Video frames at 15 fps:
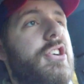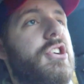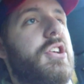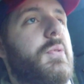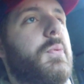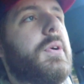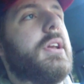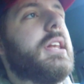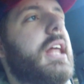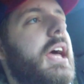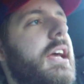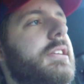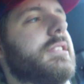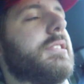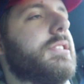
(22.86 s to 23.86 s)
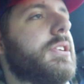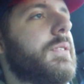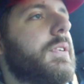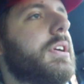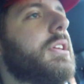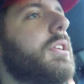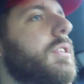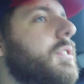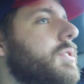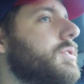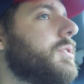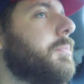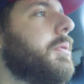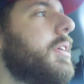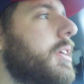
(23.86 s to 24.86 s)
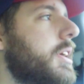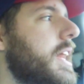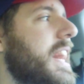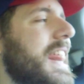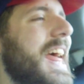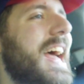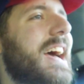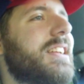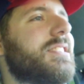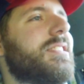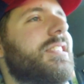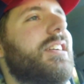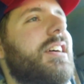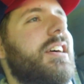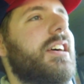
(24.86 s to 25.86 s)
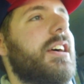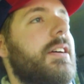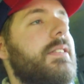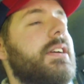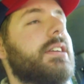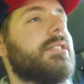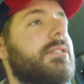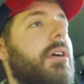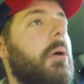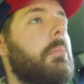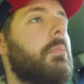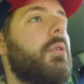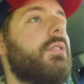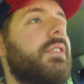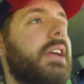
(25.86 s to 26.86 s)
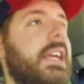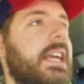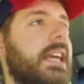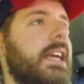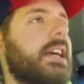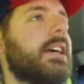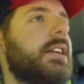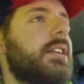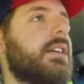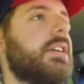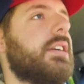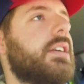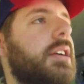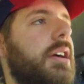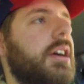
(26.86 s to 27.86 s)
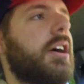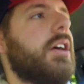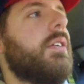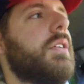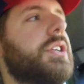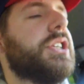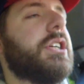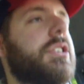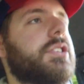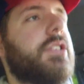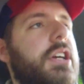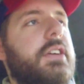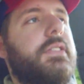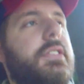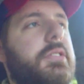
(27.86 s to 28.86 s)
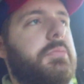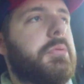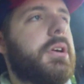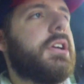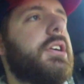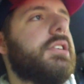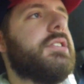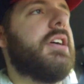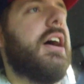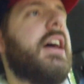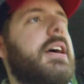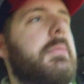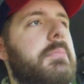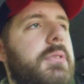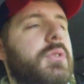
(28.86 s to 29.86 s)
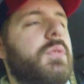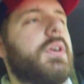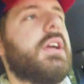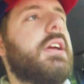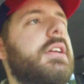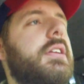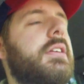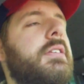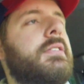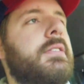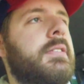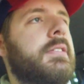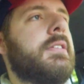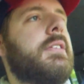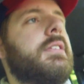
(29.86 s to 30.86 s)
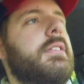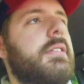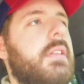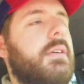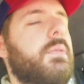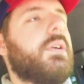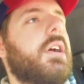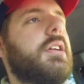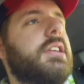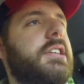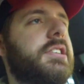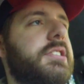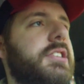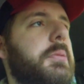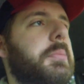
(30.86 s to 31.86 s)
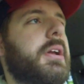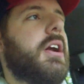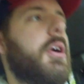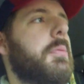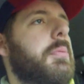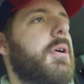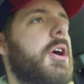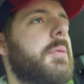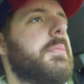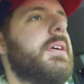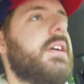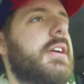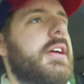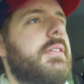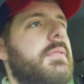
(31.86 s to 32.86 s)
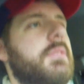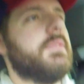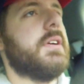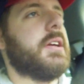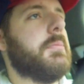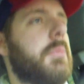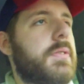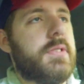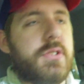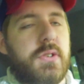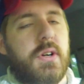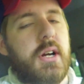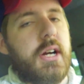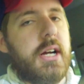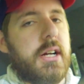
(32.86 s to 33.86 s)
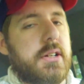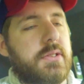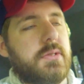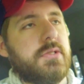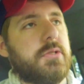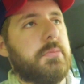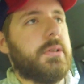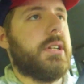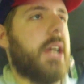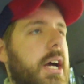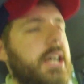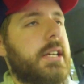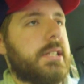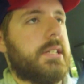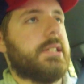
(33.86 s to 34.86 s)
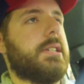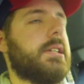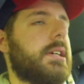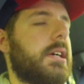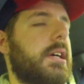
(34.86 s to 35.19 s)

31 days until we close upon that, and we can start moving in, which is going to give us a pretty good time between when our lease is up at our apartment and when we can move into our house, which would be nice.